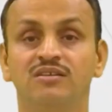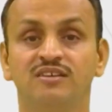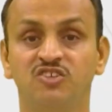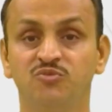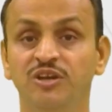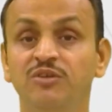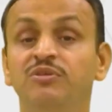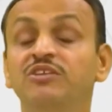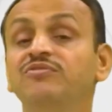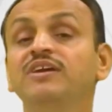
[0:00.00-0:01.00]
transmit
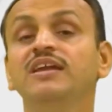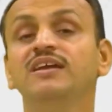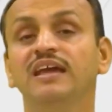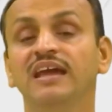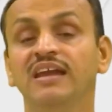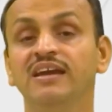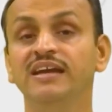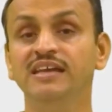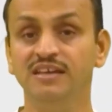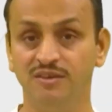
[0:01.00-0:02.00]
between
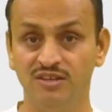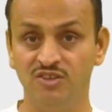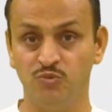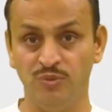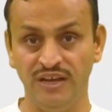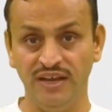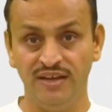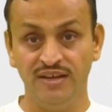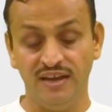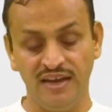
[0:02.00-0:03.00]
LED display
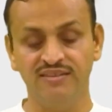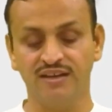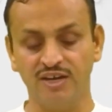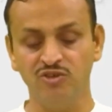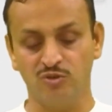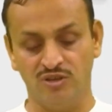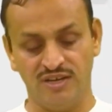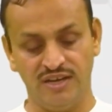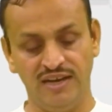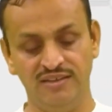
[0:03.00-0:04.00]
and the controller.
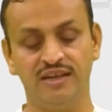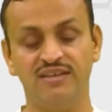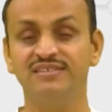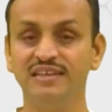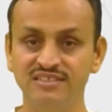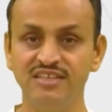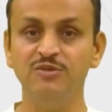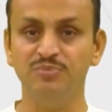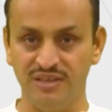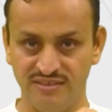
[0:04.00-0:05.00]
And there are
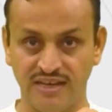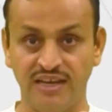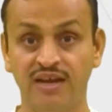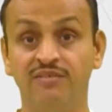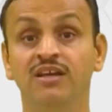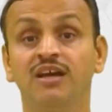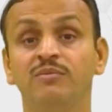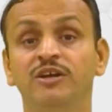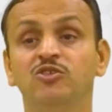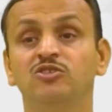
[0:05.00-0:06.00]
16 pins. Again, I will
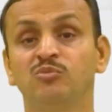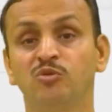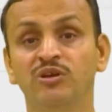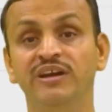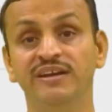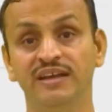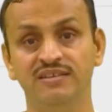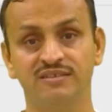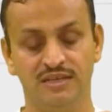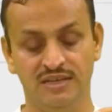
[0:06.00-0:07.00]
come into the more
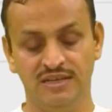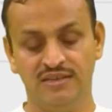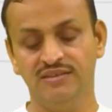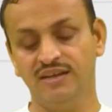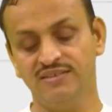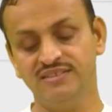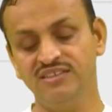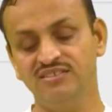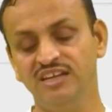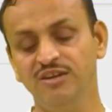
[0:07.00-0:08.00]
details. There are
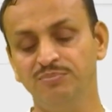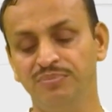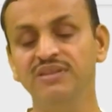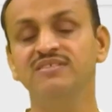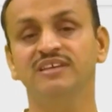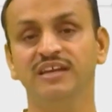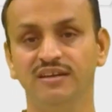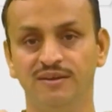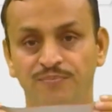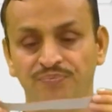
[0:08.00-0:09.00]
16 pins in it.